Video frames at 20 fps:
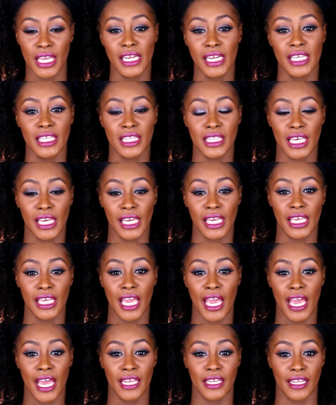anything
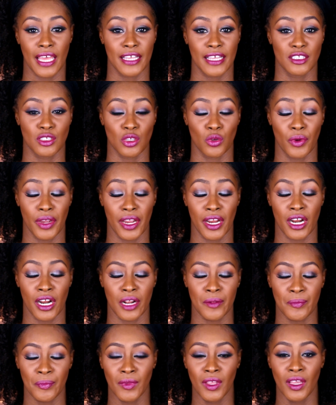yet, like to
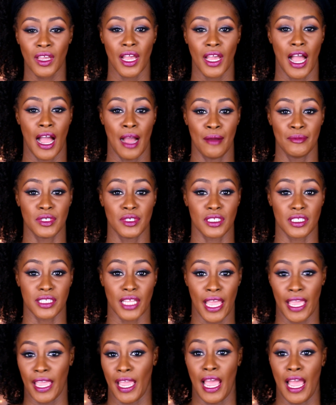where I'm just
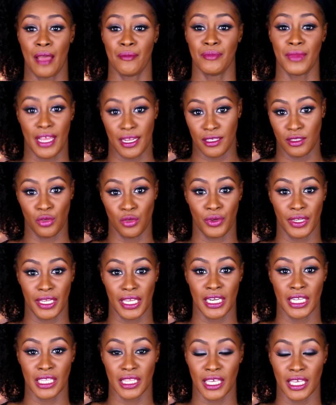like, I'm not doing
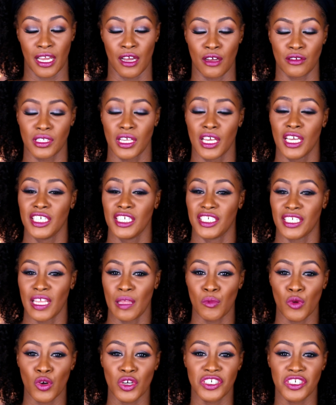anything else. Shea
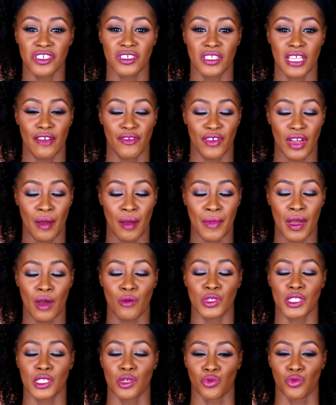Moisture have come out
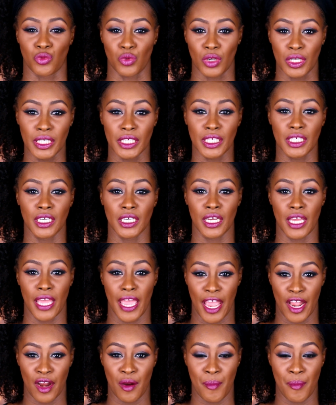with some really good
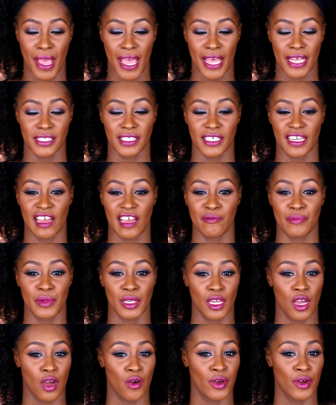hair masks that I've
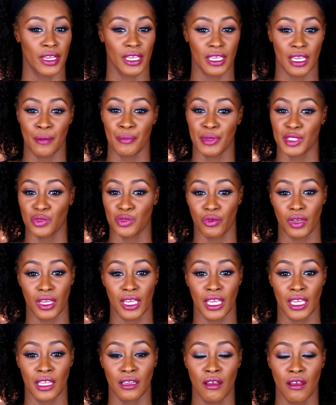been going in
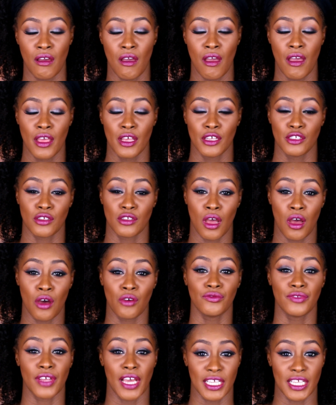between,
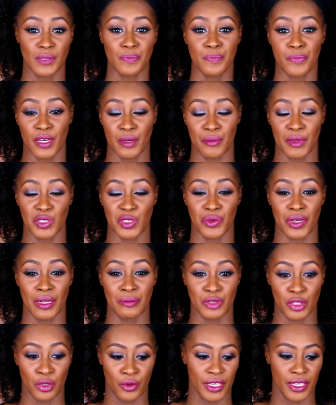so that's pretty much what
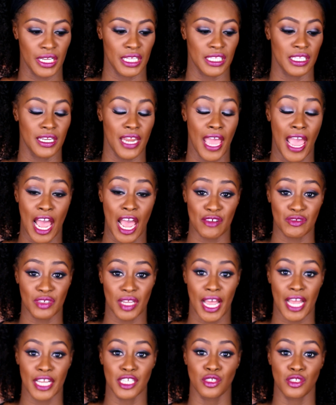I'm doing. And then after
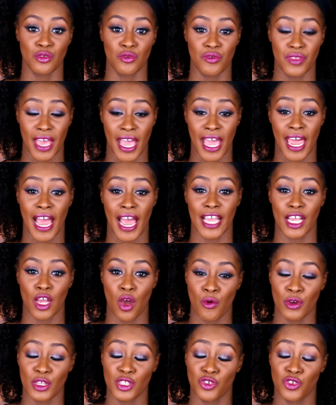I do that, I
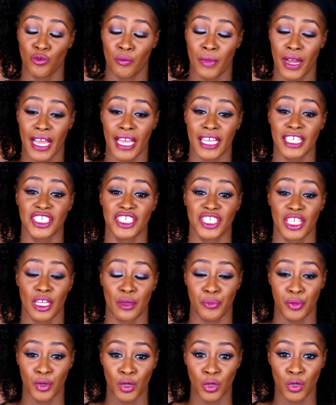go into my
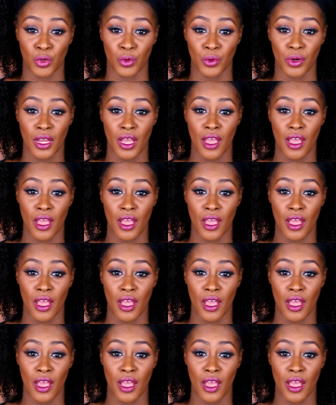shampoo.